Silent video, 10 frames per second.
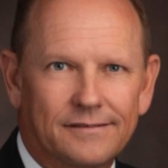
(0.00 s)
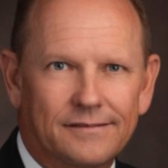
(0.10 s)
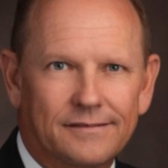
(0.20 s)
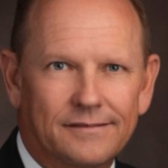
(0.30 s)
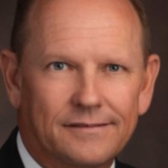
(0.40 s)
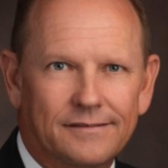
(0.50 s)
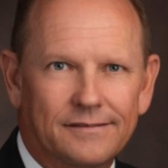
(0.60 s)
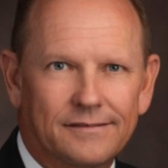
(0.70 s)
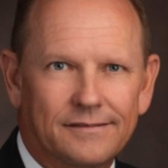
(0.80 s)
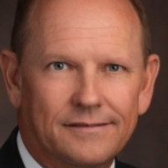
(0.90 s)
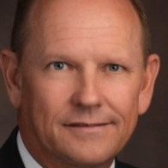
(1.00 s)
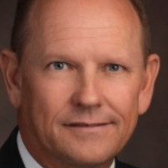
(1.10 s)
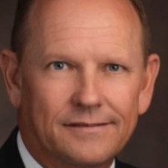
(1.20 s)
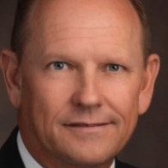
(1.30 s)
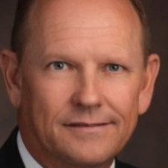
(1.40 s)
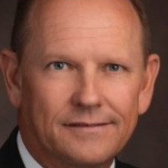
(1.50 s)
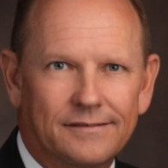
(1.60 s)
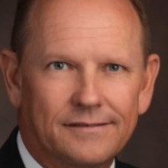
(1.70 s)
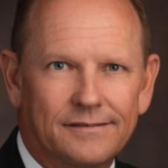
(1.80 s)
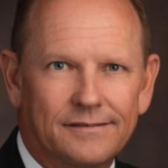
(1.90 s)

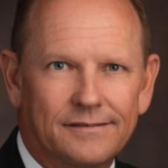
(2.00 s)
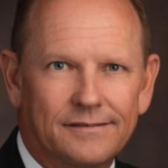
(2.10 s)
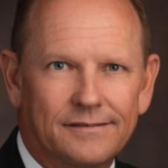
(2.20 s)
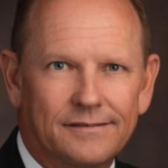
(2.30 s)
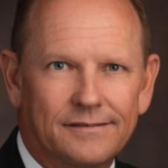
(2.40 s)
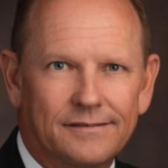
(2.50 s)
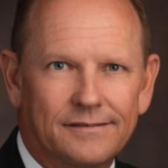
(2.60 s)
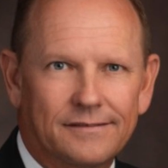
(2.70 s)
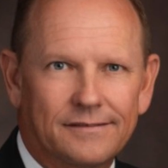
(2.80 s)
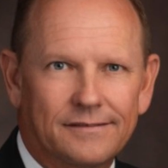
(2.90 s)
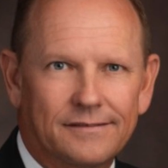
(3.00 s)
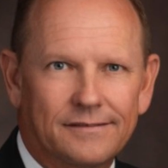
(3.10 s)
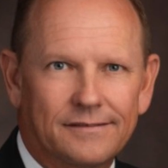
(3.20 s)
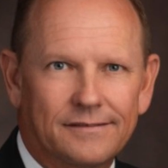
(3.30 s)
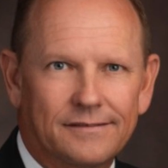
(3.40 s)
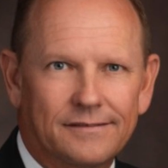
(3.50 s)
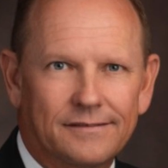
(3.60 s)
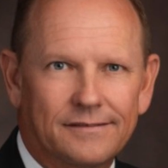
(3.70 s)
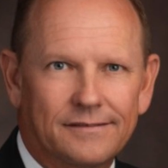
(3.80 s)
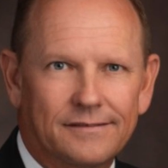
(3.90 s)

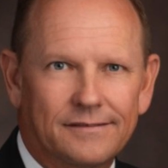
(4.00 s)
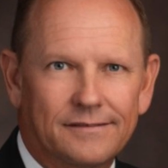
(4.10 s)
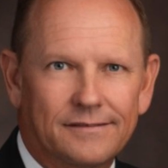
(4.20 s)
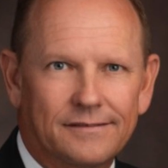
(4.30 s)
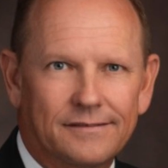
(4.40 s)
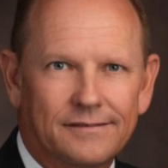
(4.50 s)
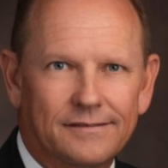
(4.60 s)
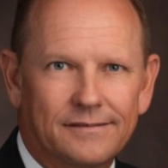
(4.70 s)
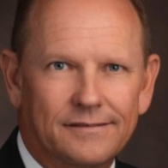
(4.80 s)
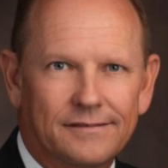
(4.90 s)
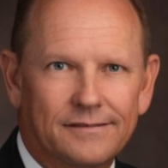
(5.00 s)
(no lip movement)